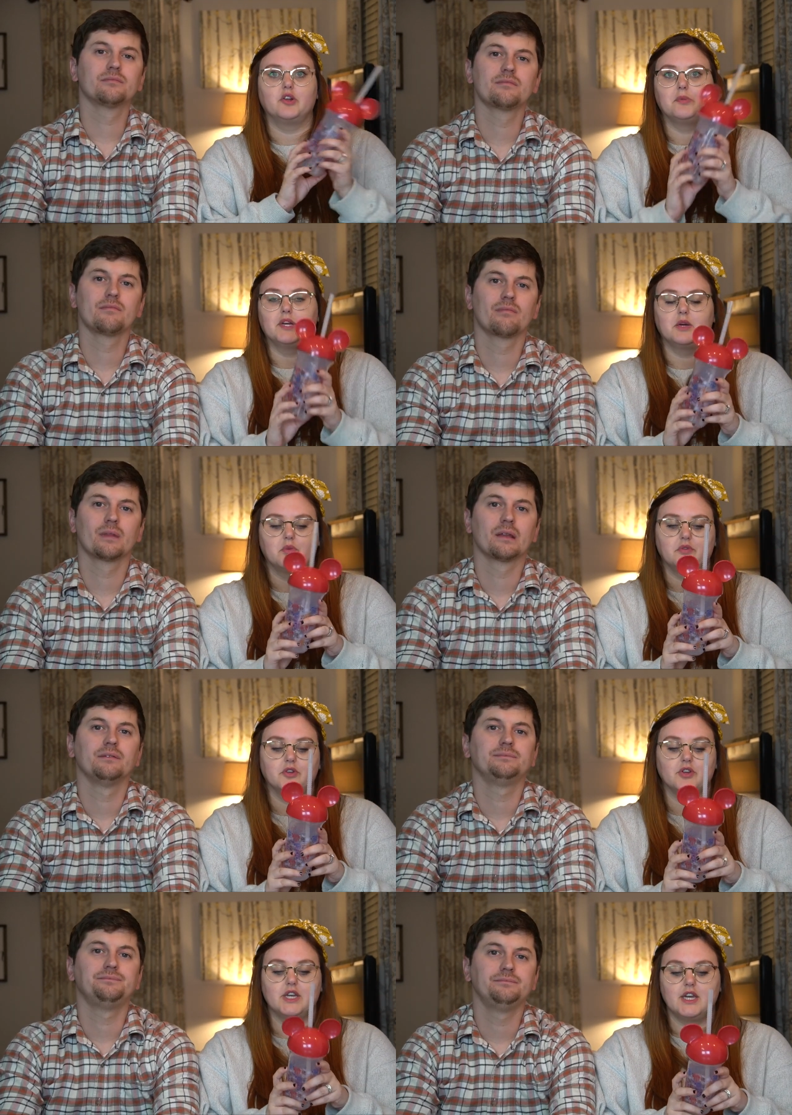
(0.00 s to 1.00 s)
Speaker 1: you want to pick up one for
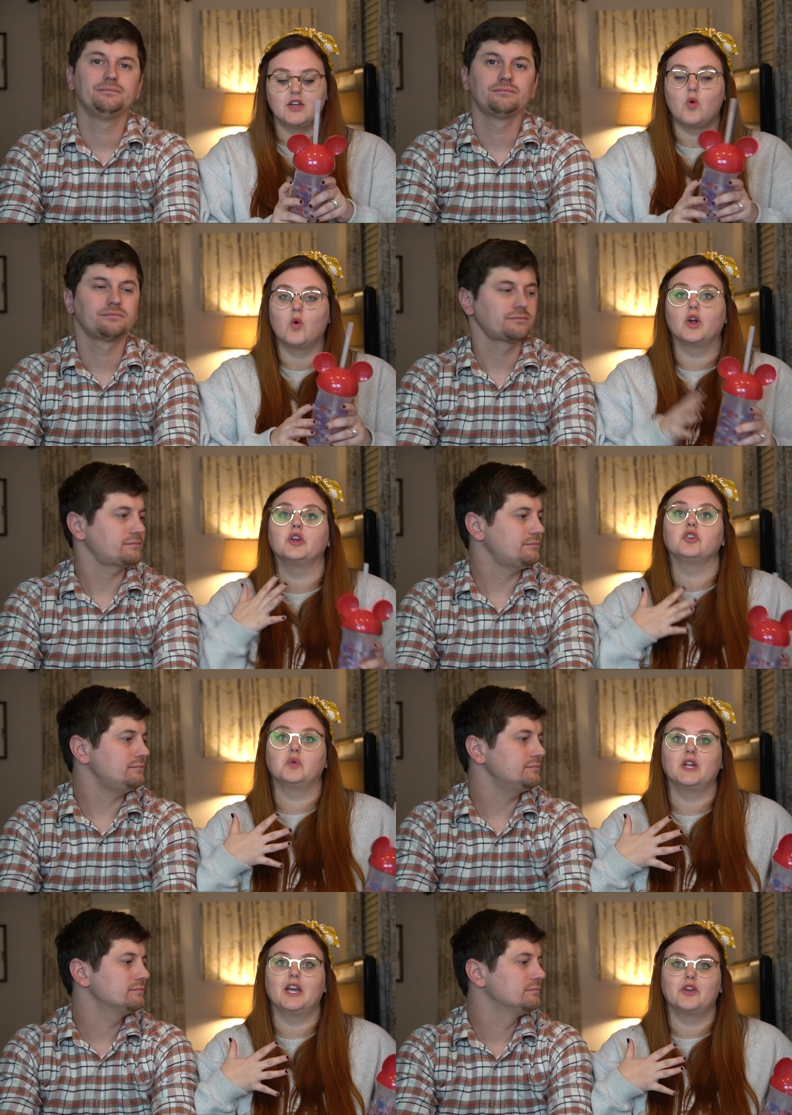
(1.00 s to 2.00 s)
your kid or your
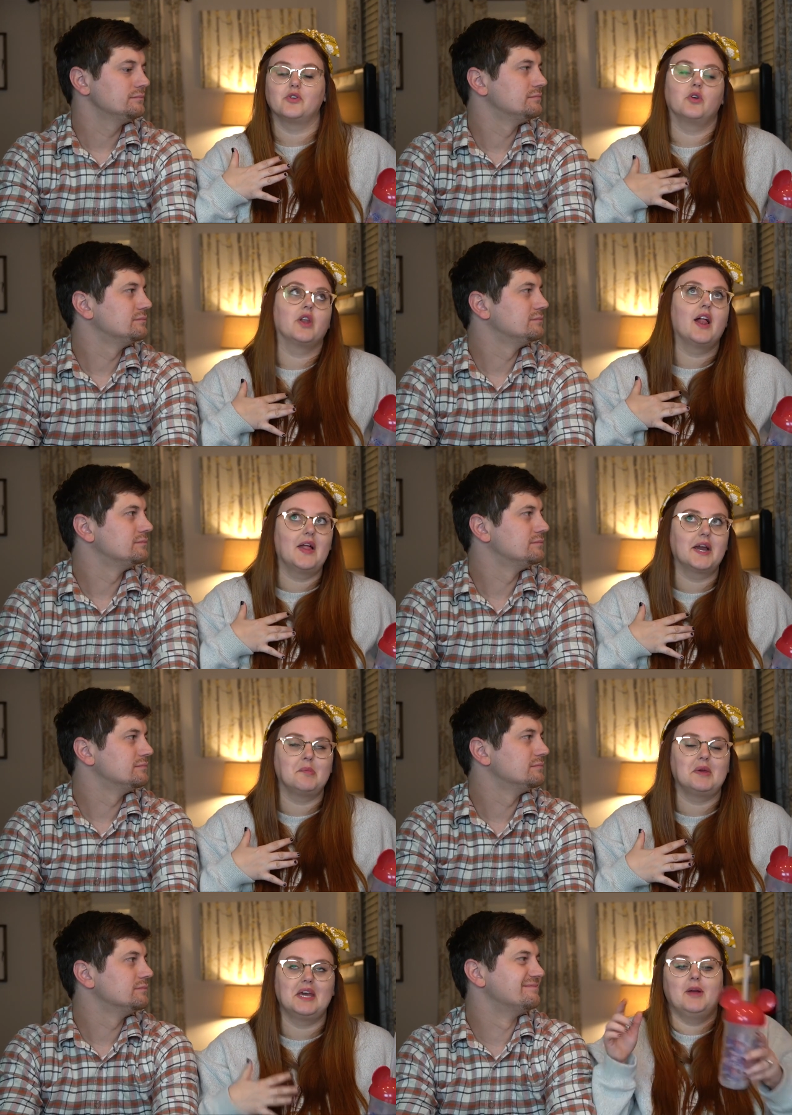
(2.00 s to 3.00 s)
28 year old
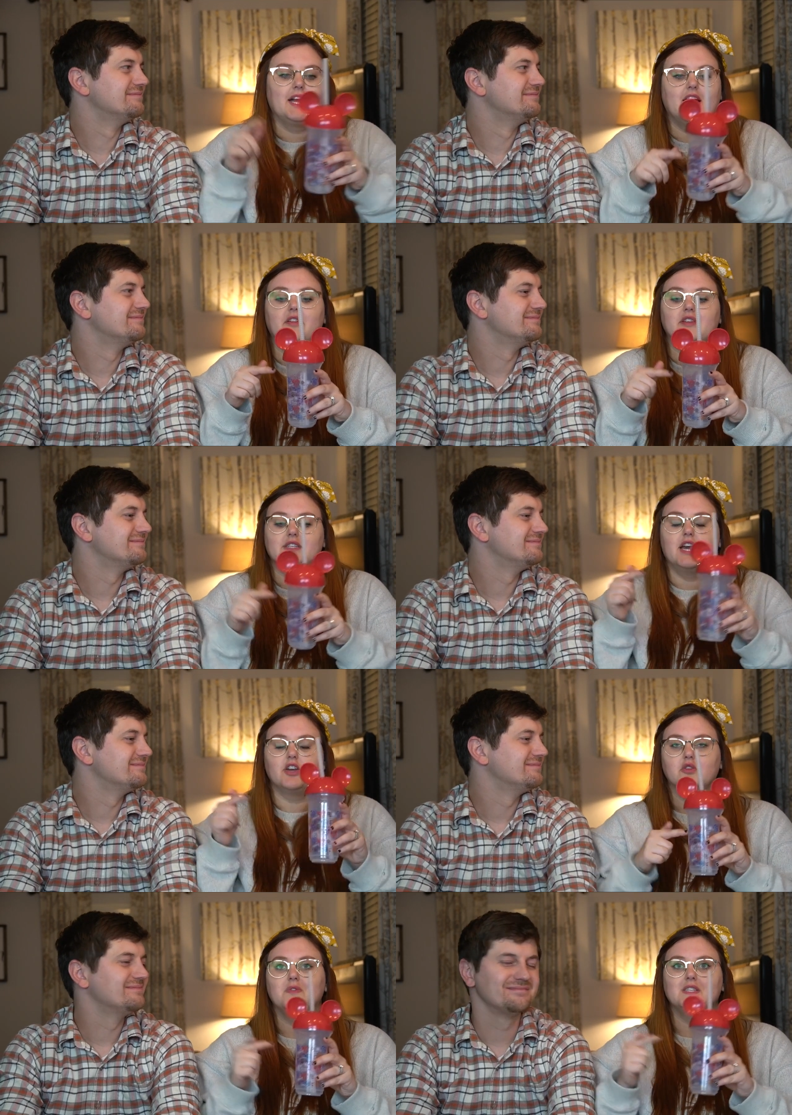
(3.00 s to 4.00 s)
like me, I got this at
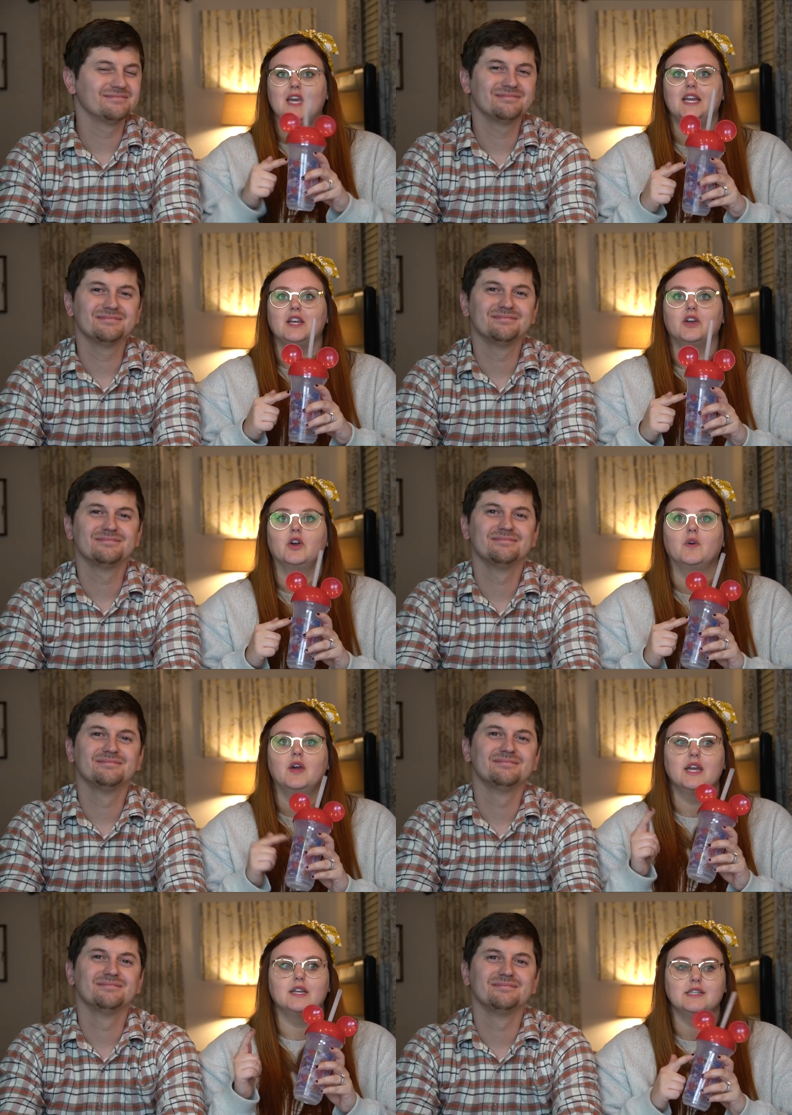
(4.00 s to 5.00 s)
Goofy's Candy Co.
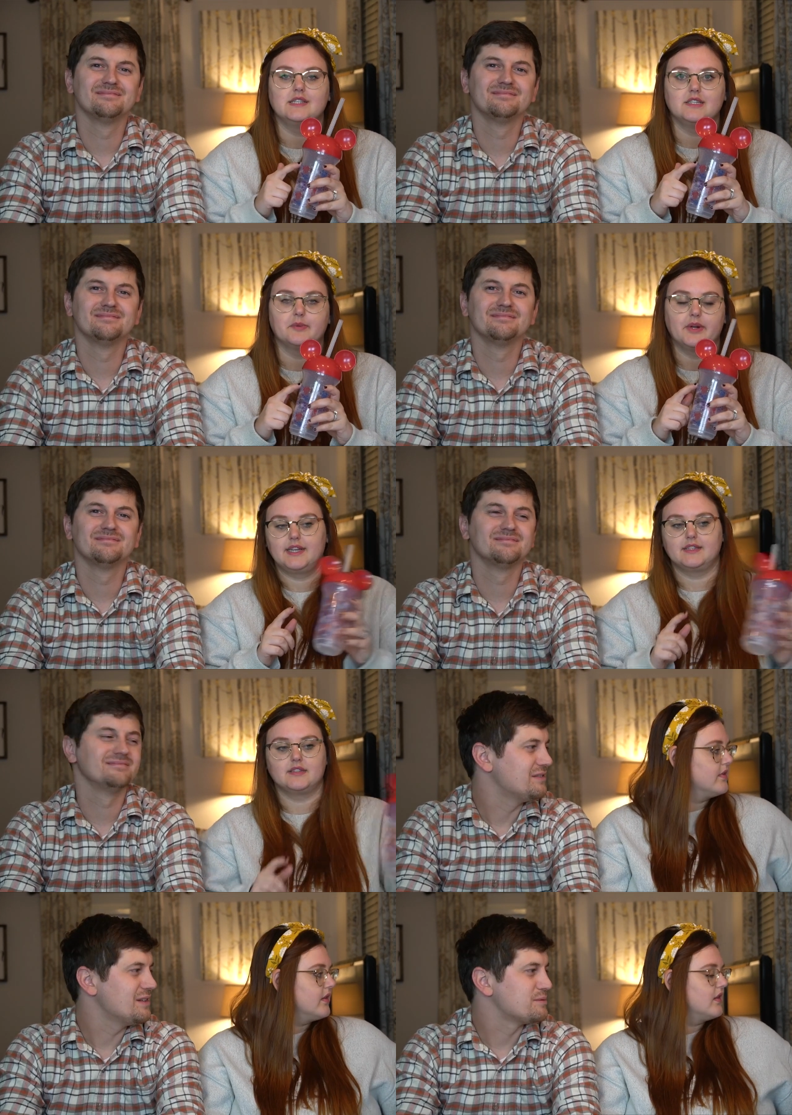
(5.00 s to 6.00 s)
in Disney Springs.
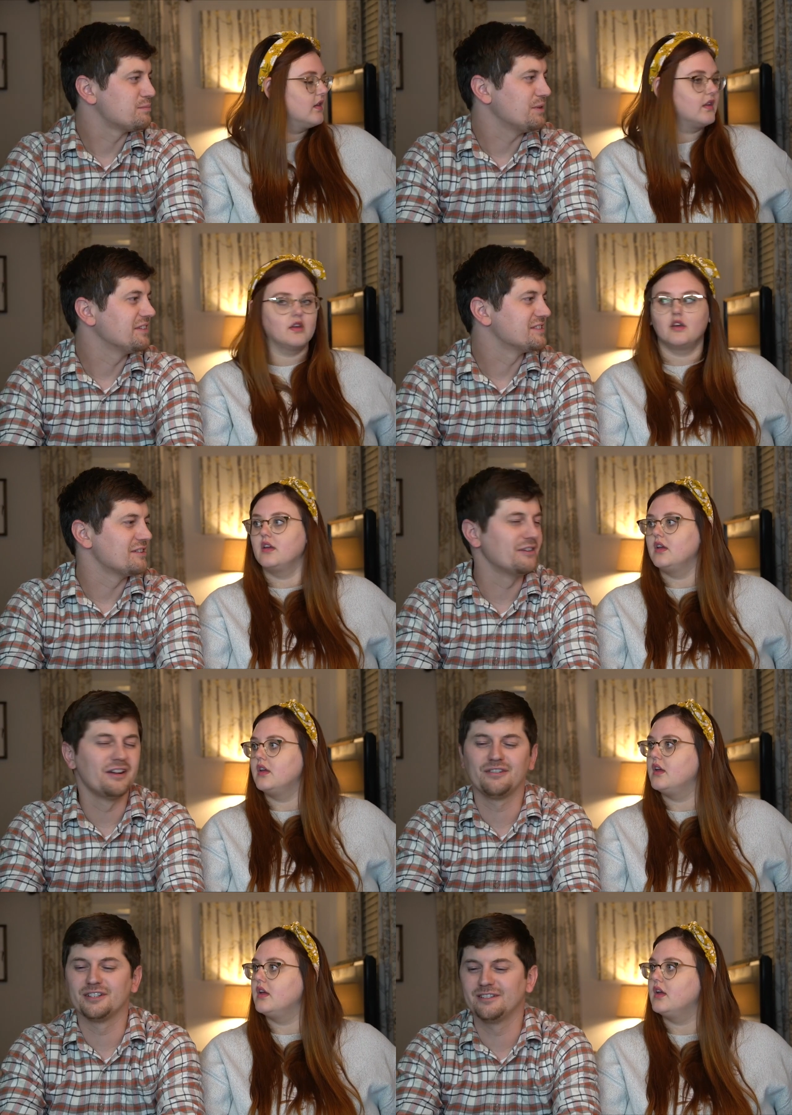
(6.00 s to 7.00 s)
You said
Speaker 2: spring so
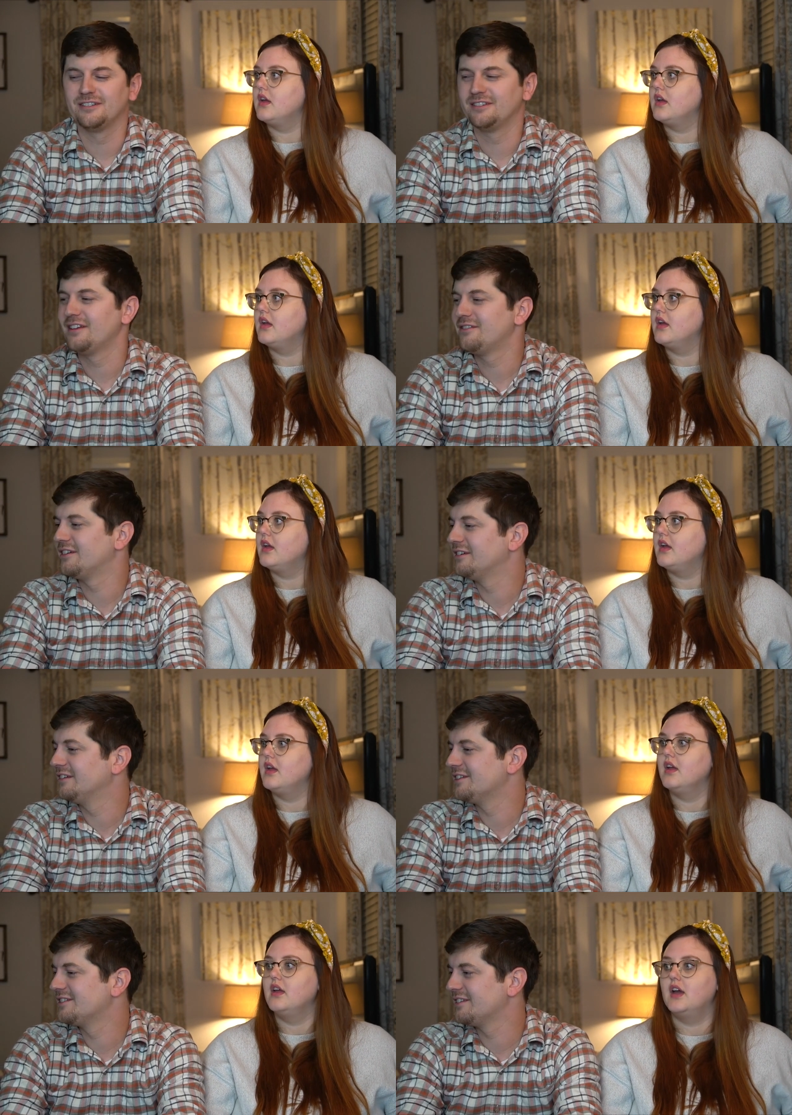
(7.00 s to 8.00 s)
effort
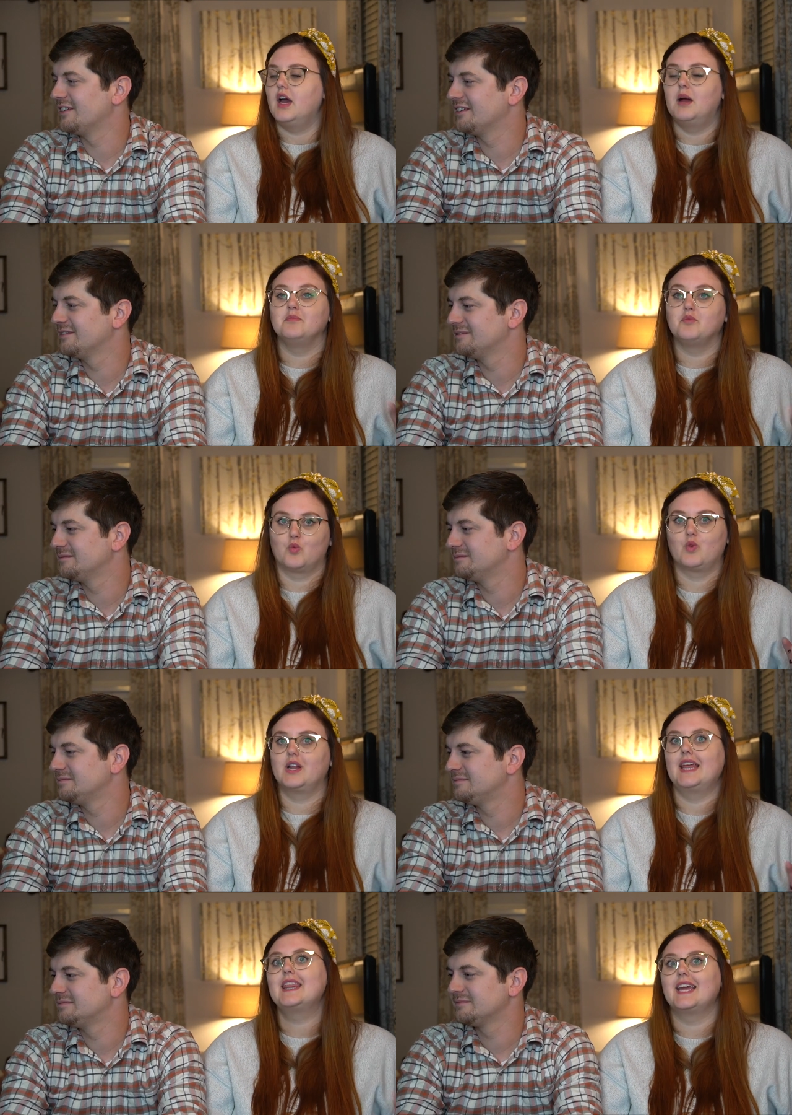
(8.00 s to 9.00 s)
effortlessly. I'm
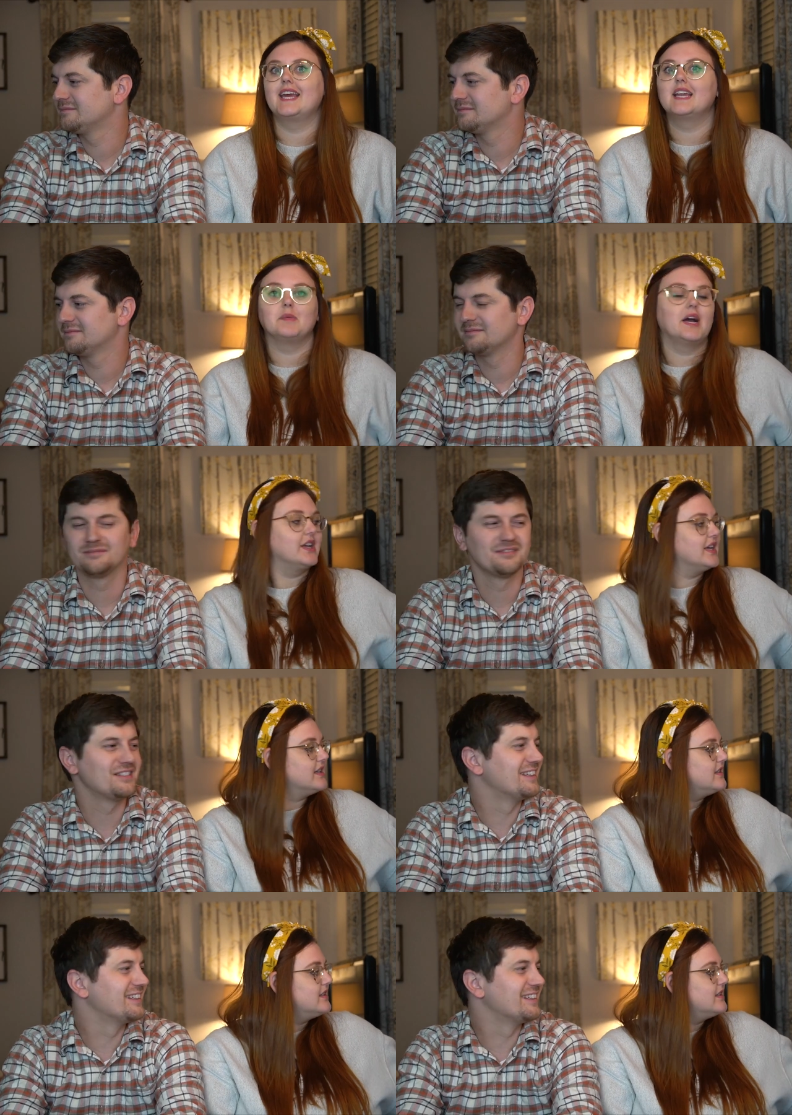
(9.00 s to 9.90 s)
Speaker 1: really thinking about it.